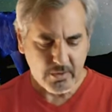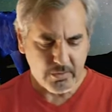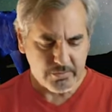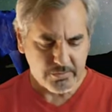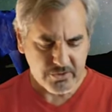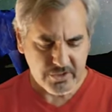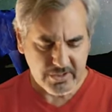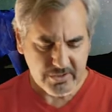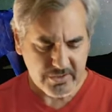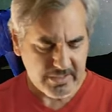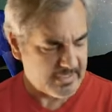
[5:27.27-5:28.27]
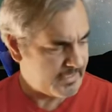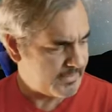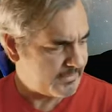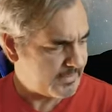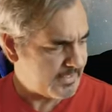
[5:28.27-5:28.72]
also change the
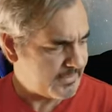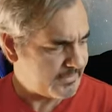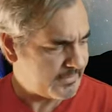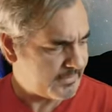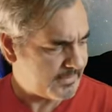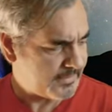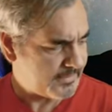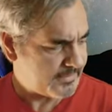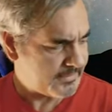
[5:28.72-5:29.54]
intensity,